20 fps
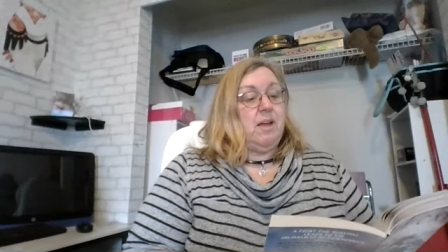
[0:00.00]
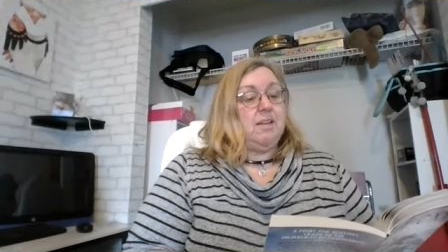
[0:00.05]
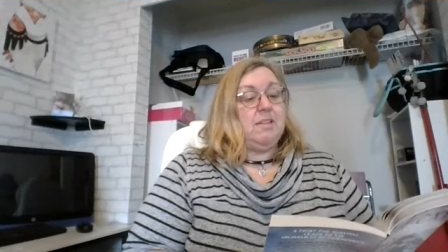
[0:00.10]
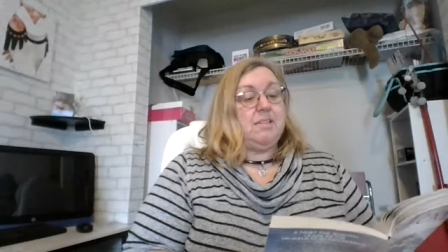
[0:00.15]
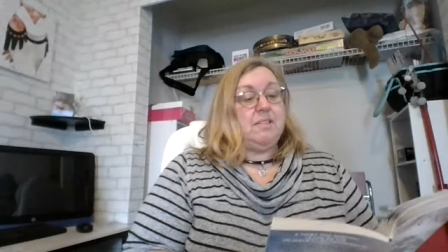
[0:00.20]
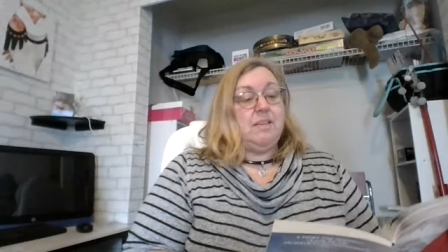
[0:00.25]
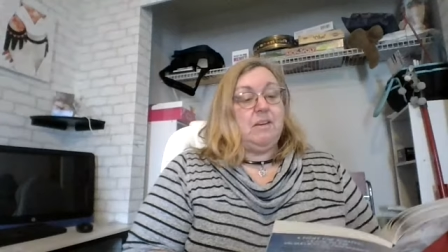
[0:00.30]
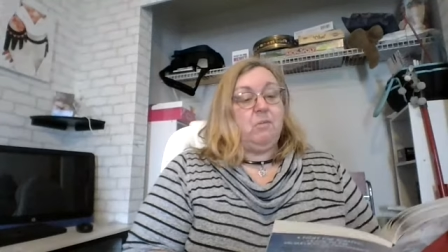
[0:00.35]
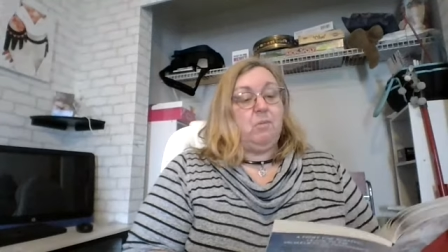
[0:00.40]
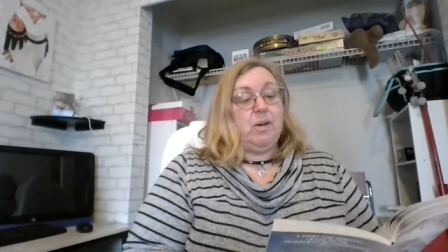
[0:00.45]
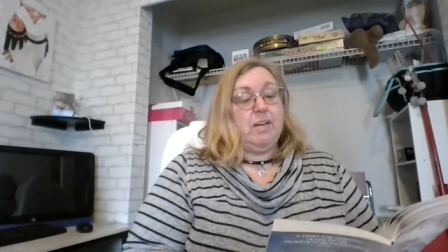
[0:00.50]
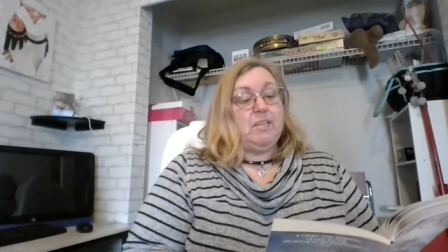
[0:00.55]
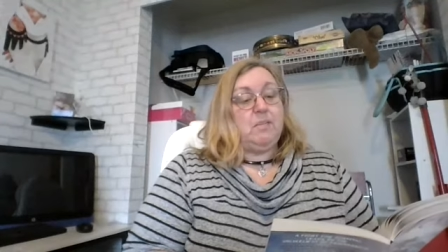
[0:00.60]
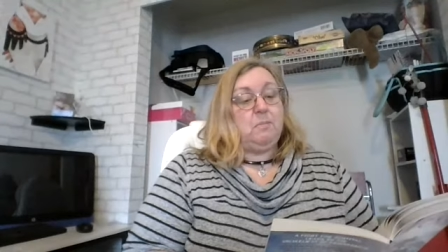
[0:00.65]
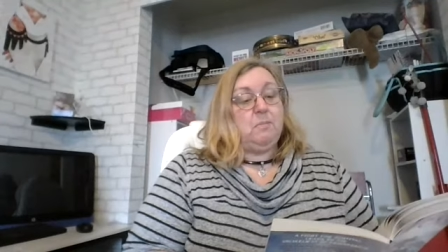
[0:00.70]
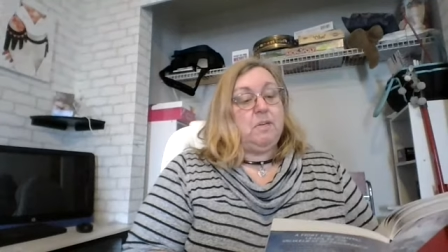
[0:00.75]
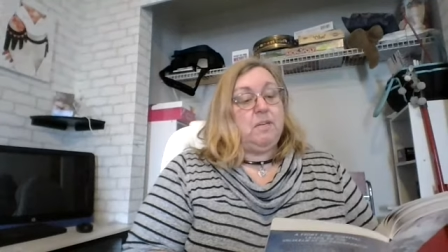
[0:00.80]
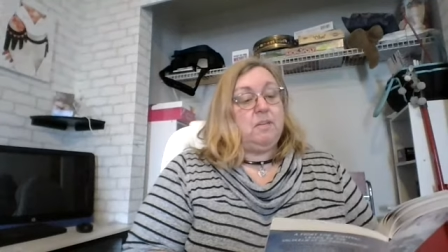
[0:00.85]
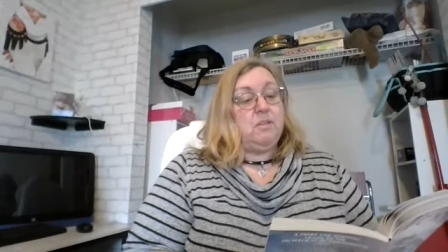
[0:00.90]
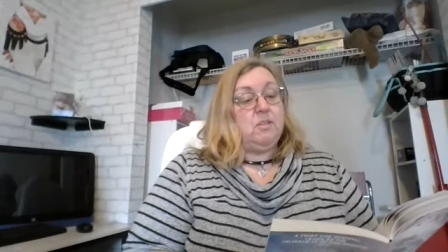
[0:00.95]
I see a
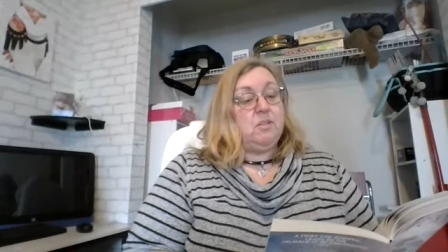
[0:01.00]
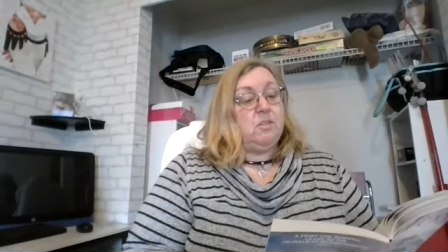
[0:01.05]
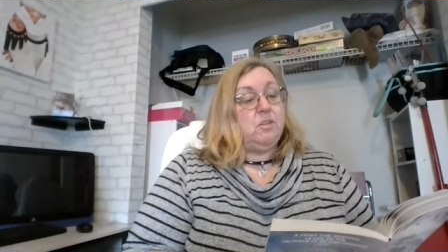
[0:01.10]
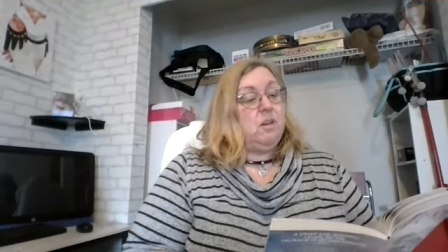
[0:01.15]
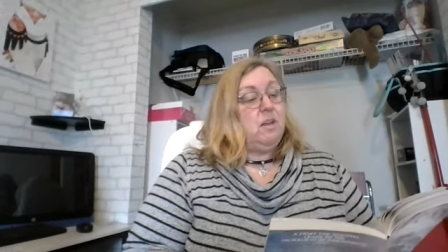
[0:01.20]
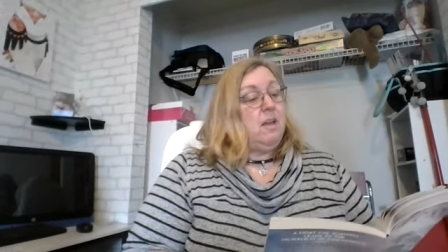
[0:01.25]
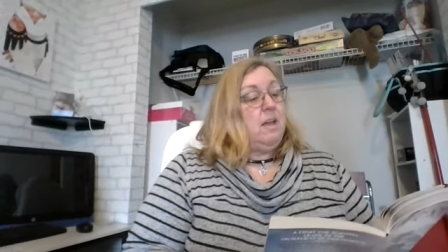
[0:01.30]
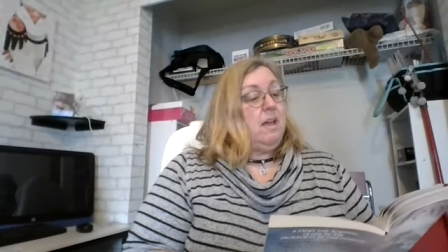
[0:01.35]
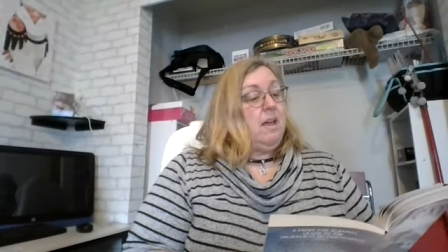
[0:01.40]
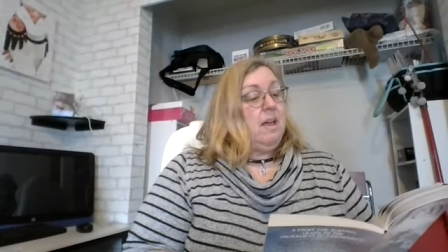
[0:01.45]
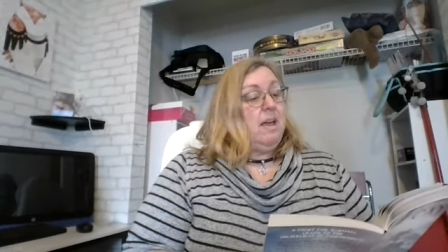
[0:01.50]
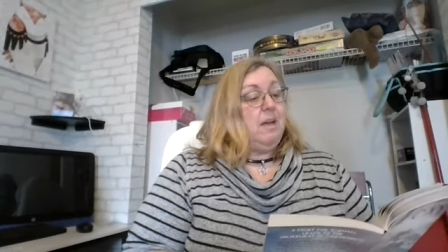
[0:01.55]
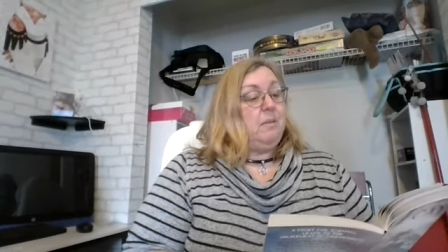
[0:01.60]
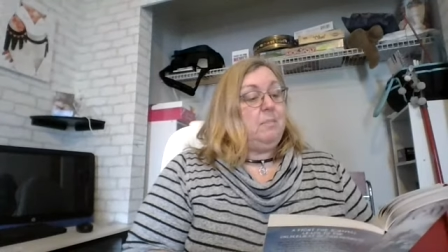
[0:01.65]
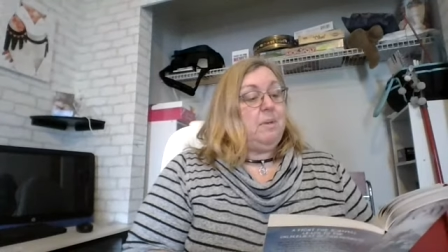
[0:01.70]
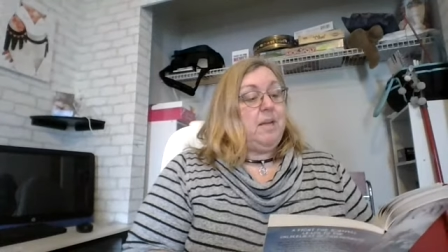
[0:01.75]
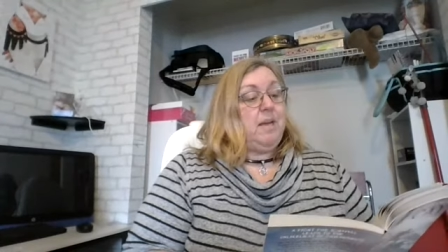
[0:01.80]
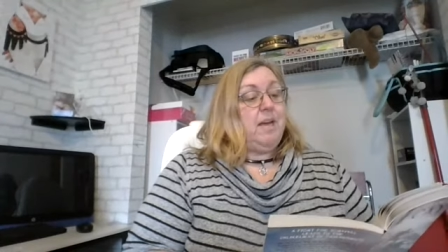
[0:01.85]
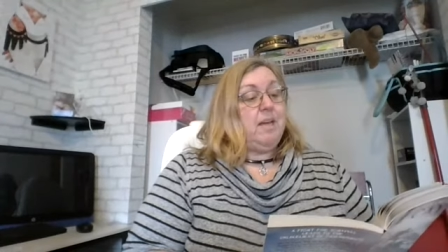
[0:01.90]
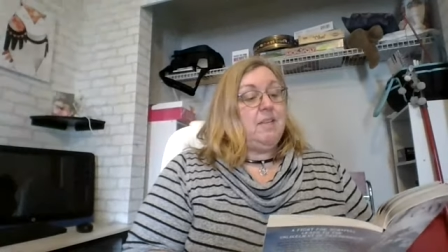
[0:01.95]
white beach, and
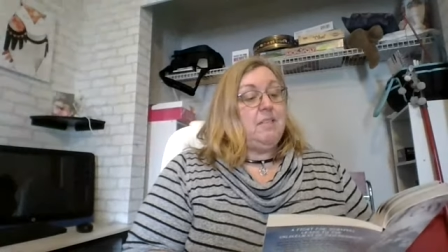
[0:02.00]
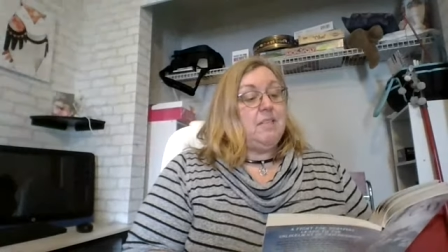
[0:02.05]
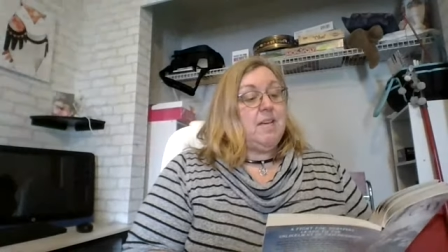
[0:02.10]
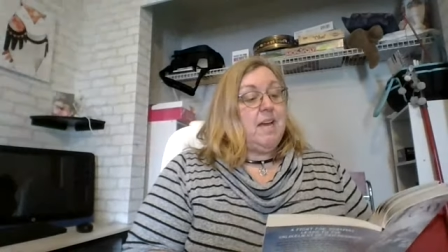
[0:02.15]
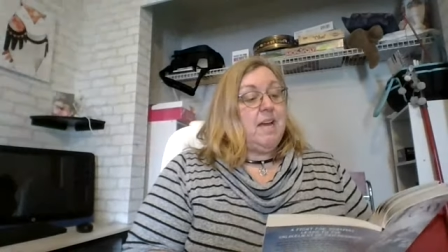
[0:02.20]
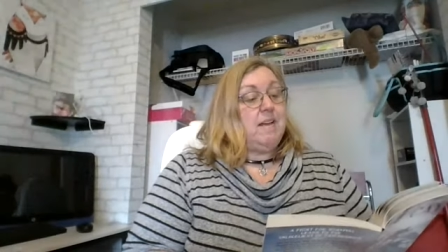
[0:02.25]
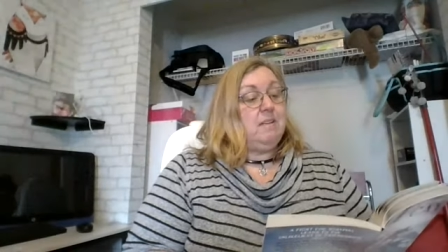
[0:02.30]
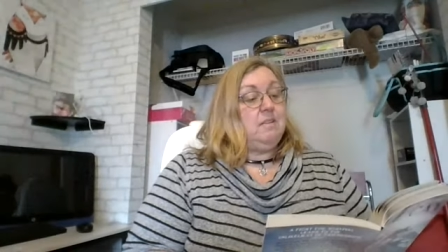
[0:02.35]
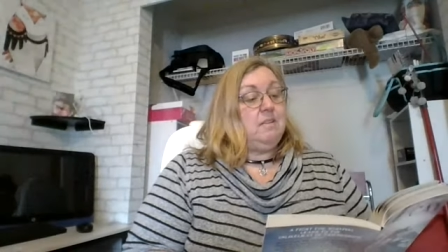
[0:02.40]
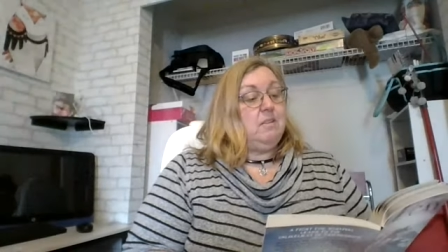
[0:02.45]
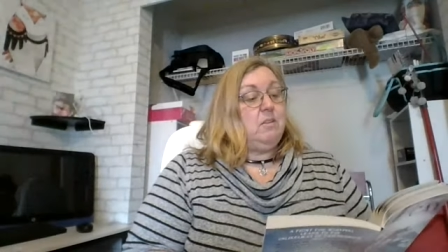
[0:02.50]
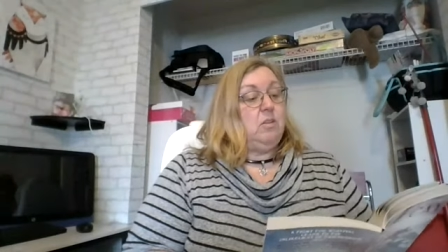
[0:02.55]
behind that,